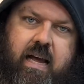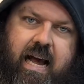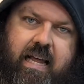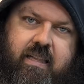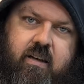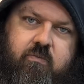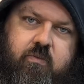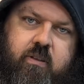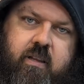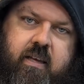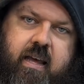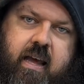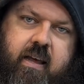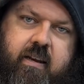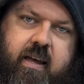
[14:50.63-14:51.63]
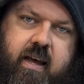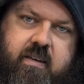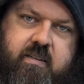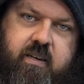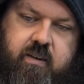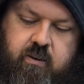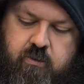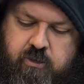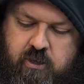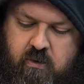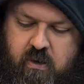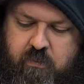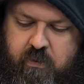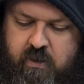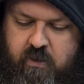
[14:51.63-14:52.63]
I love when the K&K stickers show
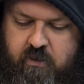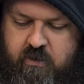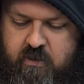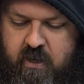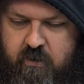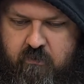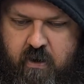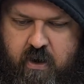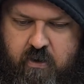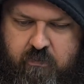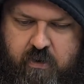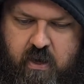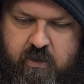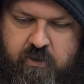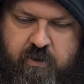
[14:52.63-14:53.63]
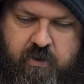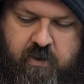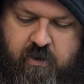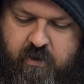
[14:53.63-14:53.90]
up and they're just like random colored.